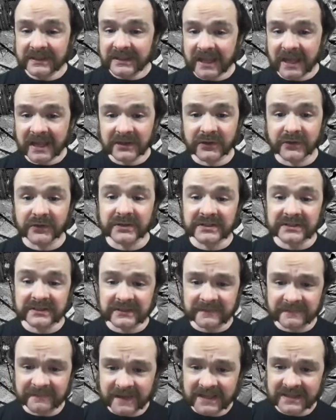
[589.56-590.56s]
and couldn't
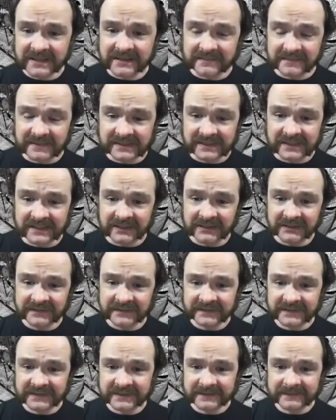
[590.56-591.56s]
defend
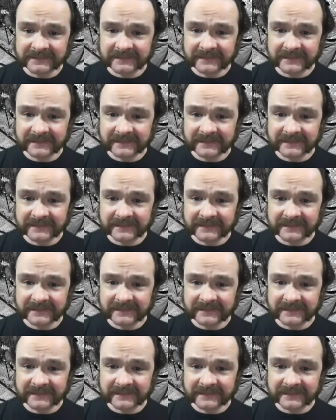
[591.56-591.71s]
themselves.